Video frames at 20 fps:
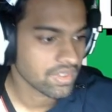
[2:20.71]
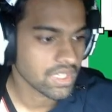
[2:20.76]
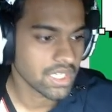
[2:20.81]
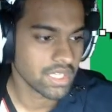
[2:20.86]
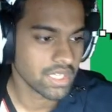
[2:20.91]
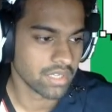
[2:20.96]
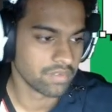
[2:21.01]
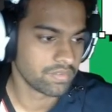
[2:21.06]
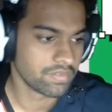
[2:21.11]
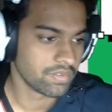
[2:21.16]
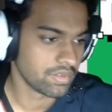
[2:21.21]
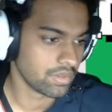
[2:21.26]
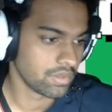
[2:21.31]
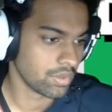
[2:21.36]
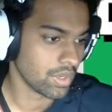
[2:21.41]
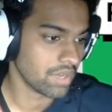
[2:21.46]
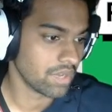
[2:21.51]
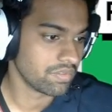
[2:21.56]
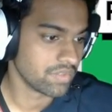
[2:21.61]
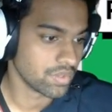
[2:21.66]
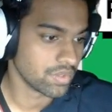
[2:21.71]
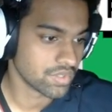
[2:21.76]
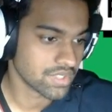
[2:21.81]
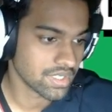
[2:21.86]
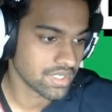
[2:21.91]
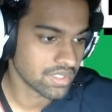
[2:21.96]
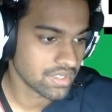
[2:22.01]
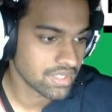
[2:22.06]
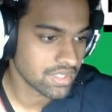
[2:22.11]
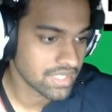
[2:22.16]
If you have used
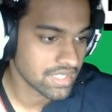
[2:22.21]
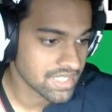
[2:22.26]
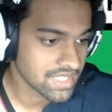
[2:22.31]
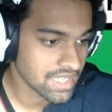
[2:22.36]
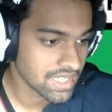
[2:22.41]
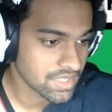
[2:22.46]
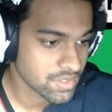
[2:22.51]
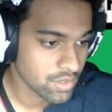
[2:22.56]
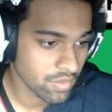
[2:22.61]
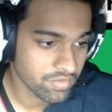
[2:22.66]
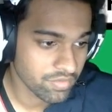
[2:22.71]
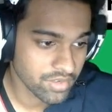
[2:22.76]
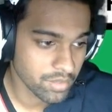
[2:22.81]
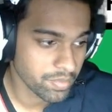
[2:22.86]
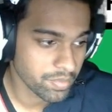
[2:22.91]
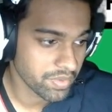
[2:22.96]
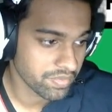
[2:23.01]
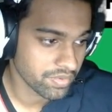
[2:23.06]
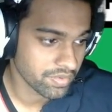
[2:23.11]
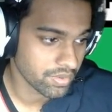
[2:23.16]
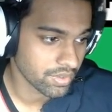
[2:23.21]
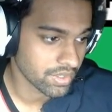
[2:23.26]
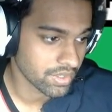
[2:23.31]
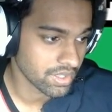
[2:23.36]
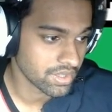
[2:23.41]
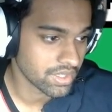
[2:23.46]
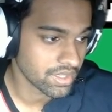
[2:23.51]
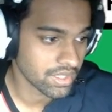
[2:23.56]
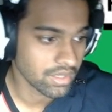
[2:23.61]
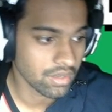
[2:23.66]
other design software before, you
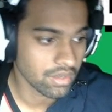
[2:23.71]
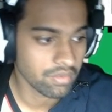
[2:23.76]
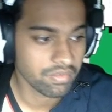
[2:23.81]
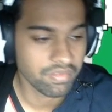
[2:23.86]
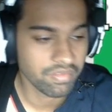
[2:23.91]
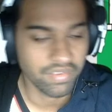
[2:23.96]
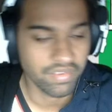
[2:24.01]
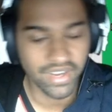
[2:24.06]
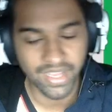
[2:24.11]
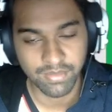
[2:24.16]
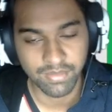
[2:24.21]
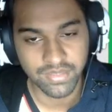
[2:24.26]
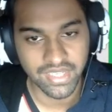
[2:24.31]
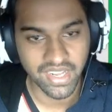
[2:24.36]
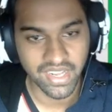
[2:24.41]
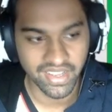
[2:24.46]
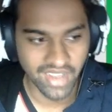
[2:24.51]
can think of frames like